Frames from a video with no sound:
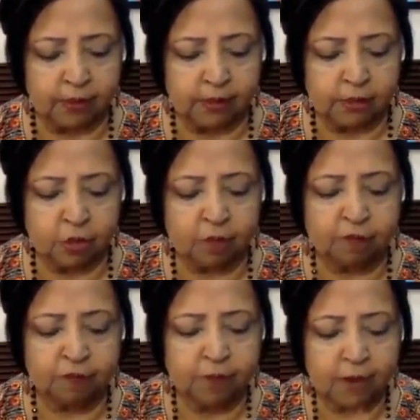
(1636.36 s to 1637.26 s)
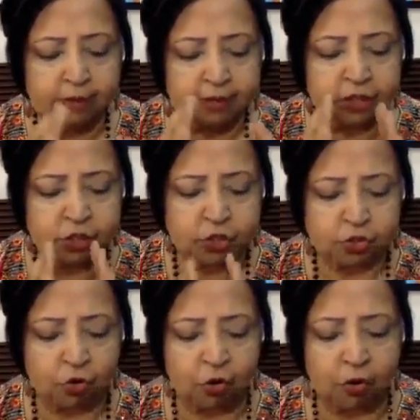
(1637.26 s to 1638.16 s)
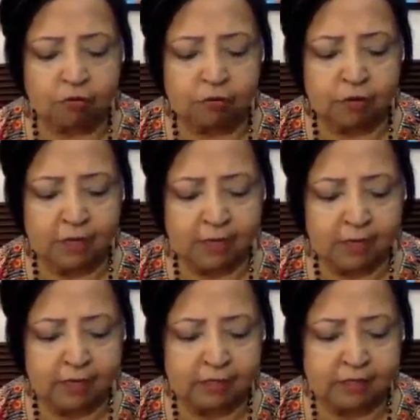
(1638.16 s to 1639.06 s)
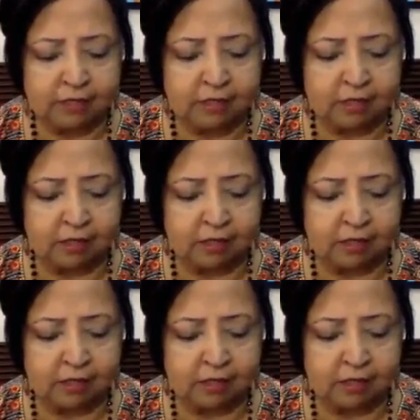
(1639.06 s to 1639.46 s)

So a very strong release